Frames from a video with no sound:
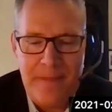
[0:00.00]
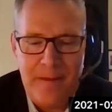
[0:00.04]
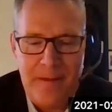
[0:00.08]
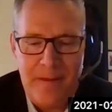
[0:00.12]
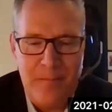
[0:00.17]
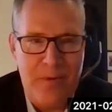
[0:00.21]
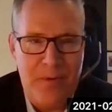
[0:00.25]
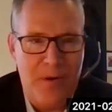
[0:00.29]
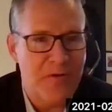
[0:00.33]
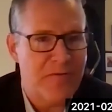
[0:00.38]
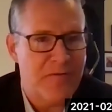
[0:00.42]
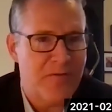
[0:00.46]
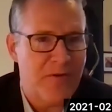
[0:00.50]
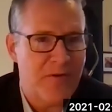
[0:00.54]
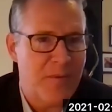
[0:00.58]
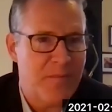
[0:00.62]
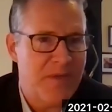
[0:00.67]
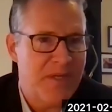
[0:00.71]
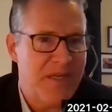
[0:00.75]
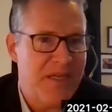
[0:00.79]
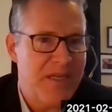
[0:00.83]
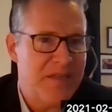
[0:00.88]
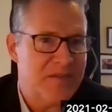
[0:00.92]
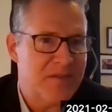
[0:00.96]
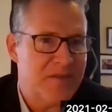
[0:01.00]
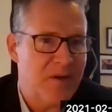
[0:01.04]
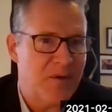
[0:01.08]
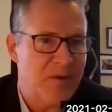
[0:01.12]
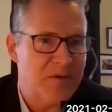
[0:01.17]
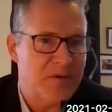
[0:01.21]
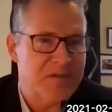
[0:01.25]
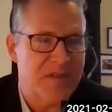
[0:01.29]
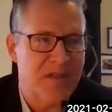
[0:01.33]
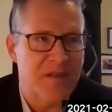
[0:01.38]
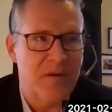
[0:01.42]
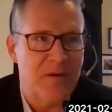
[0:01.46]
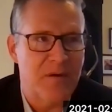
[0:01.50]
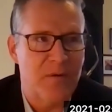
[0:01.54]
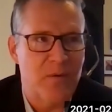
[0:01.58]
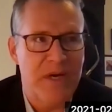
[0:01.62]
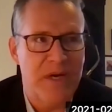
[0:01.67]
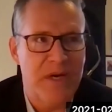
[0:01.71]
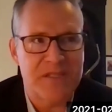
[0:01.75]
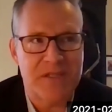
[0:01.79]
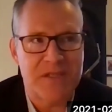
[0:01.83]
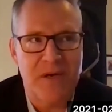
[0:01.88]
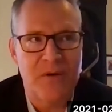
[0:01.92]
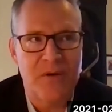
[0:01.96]
both from the East Coast and the
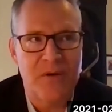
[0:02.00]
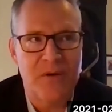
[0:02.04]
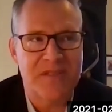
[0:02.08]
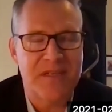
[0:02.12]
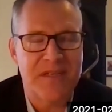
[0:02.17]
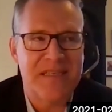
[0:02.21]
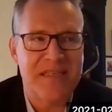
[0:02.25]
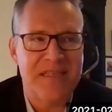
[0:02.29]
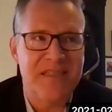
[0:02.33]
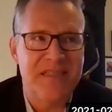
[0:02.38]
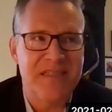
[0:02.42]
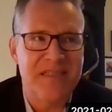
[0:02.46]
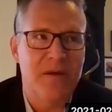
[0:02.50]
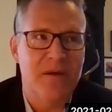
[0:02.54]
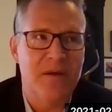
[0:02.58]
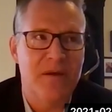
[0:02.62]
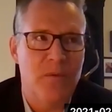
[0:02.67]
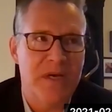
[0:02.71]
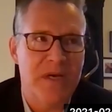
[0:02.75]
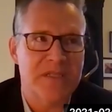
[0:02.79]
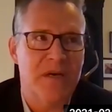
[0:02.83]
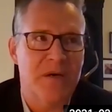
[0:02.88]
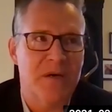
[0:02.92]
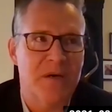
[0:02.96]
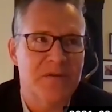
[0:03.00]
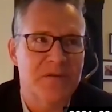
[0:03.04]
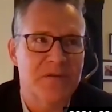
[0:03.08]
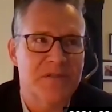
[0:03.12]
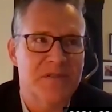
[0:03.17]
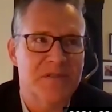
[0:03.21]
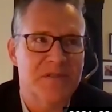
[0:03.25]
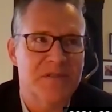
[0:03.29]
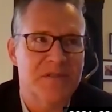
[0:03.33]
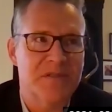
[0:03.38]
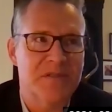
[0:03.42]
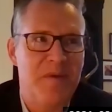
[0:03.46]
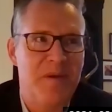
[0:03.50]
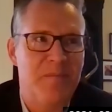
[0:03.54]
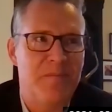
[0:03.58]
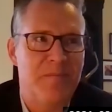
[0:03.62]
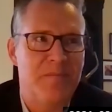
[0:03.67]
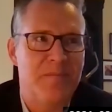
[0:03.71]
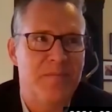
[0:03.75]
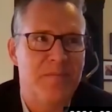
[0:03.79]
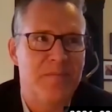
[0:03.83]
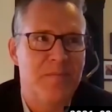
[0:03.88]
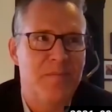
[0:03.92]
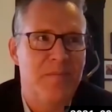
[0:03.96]
West Coast. I see the West Coast
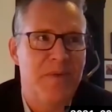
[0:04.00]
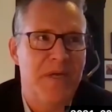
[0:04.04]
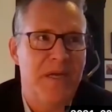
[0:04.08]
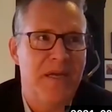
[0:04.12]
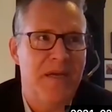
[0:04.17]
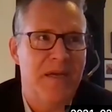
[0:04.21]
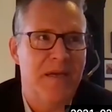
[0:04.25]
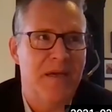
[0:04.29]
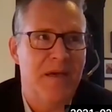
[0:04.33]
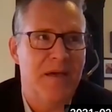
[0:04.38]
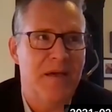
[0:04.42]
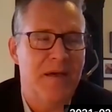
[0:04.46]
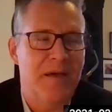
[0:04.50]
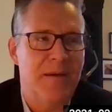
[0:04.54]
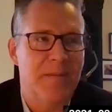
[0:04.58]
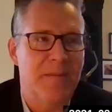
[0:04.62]
maybe being